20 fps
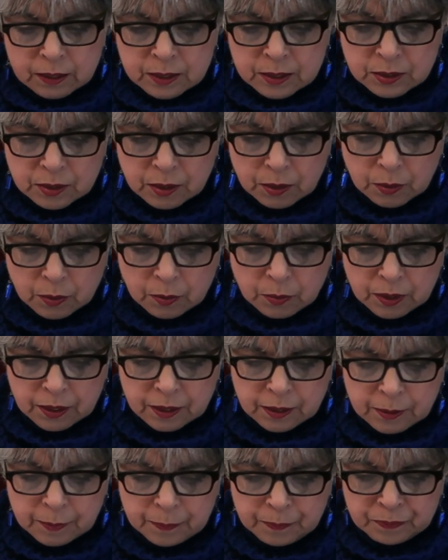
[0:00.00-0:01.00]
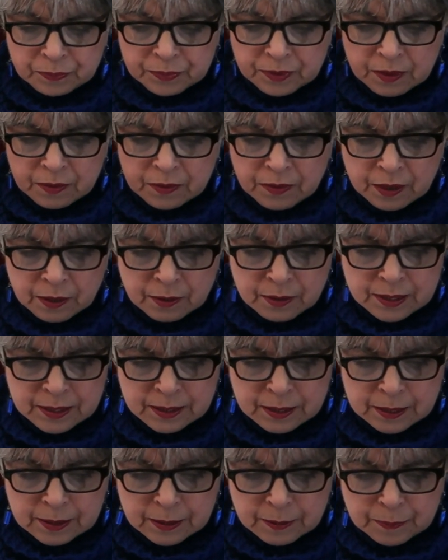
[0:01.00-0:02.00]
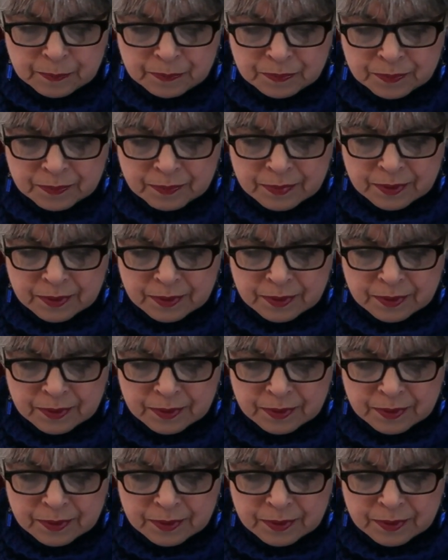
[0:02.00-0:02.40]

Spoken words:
So there is a